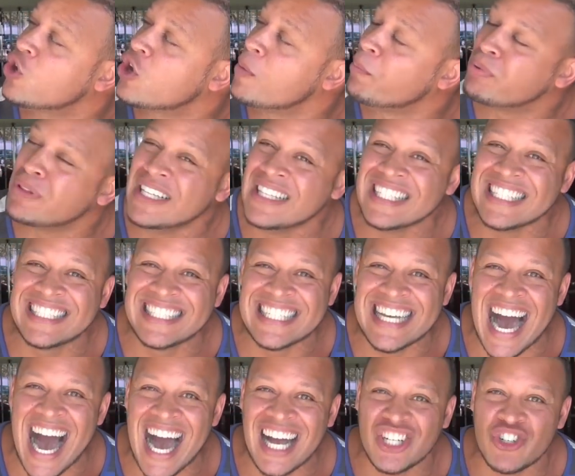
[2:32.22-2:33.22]
you're completely
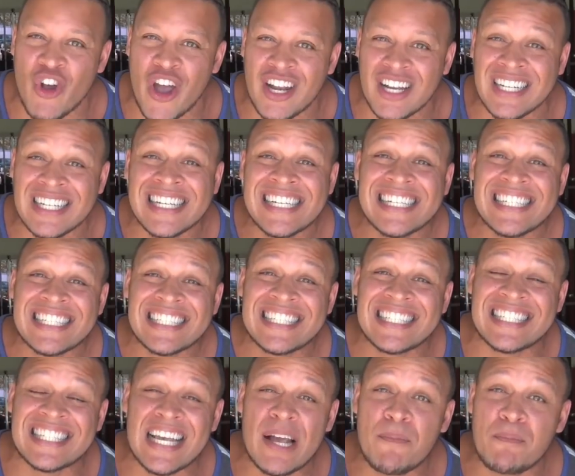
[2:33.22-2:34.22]
dehydrated
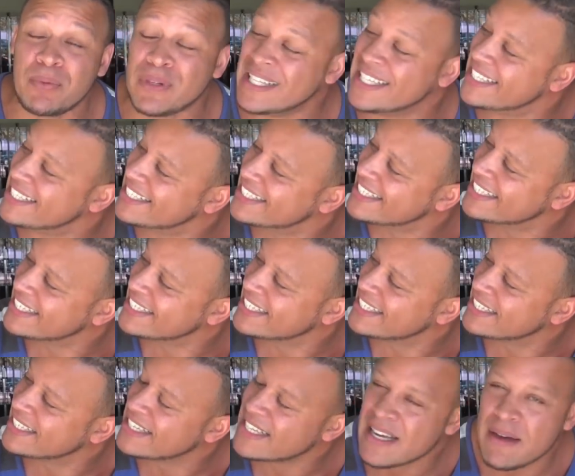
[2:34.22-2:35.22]
simply
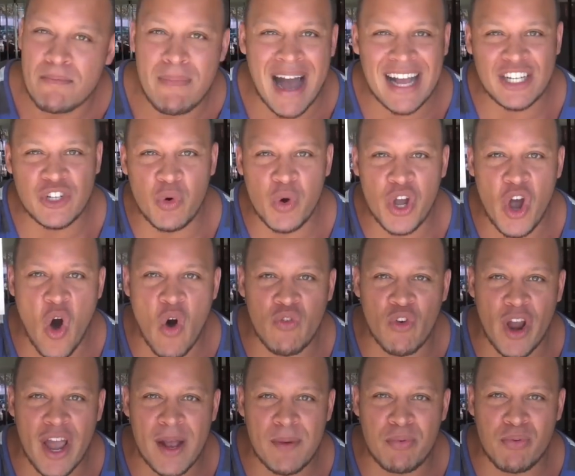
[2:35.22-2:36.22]
by doing
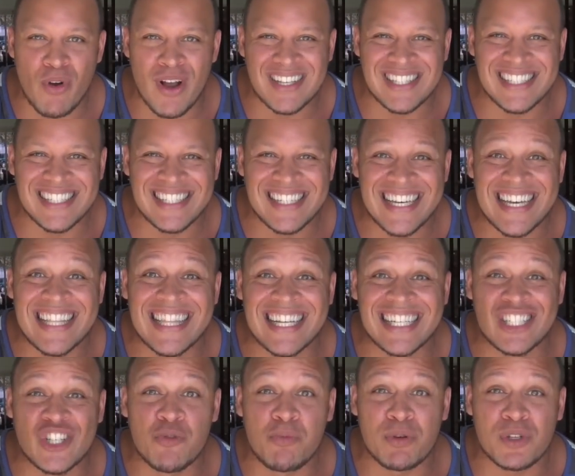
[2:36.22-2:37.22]
overhead presses in
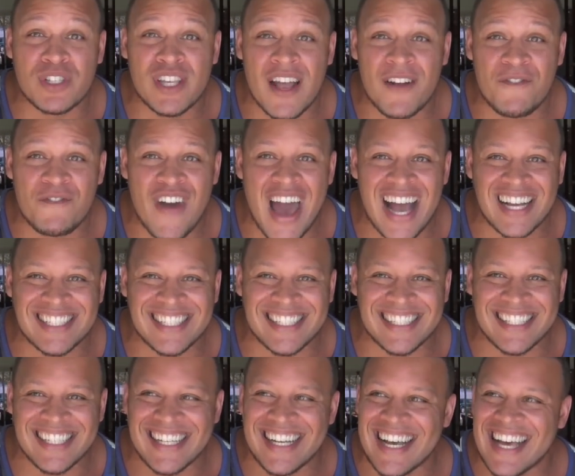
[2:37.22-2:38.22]
this superset
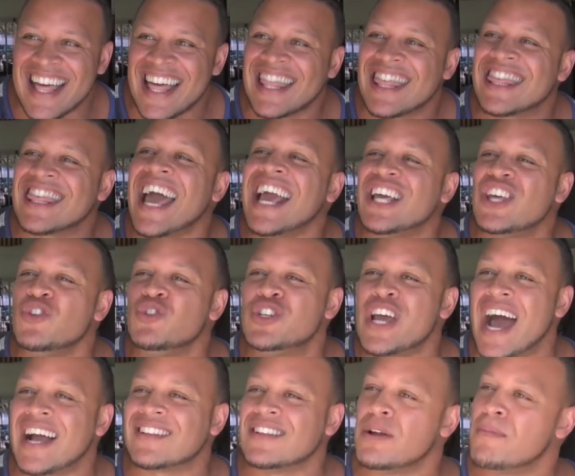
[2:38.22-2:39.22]
fashion. Thank you,
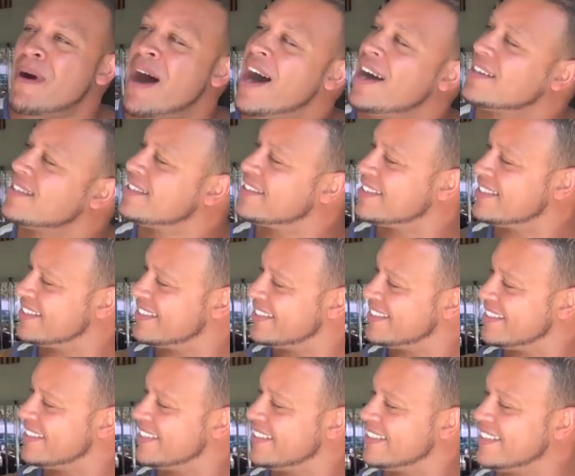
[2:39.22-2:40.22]
Jacked in a Box,
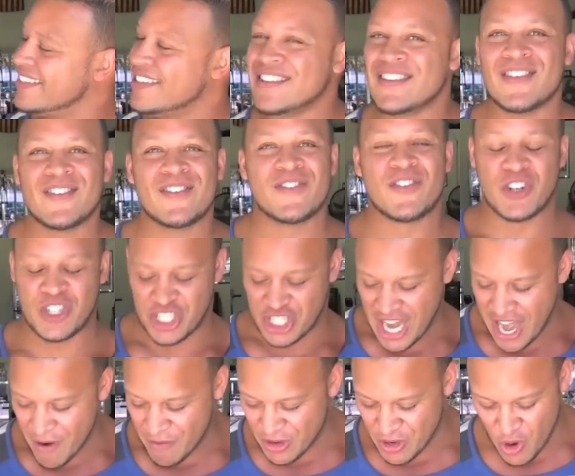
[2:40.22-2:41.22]
for
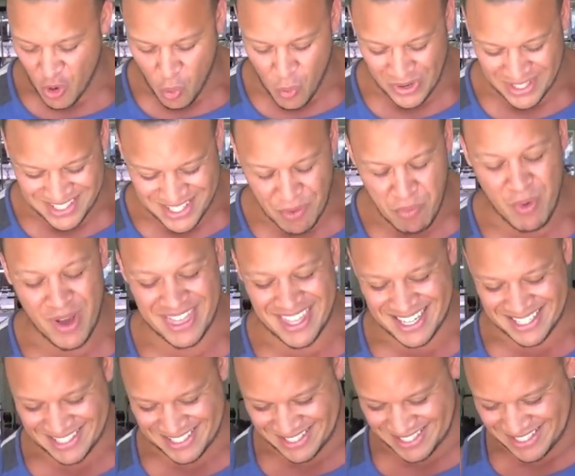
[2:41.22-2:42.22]
sharing your wisdom with
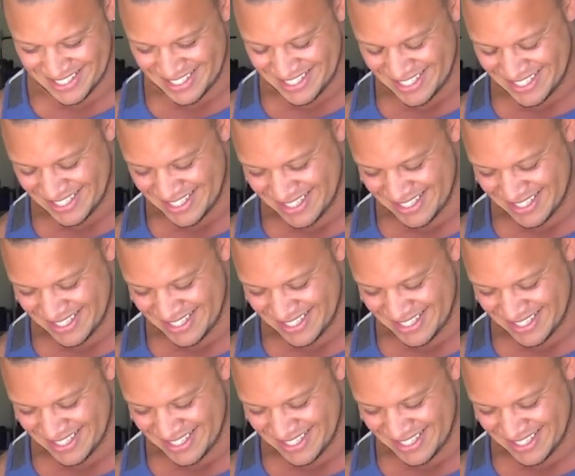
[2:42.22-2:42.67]
us.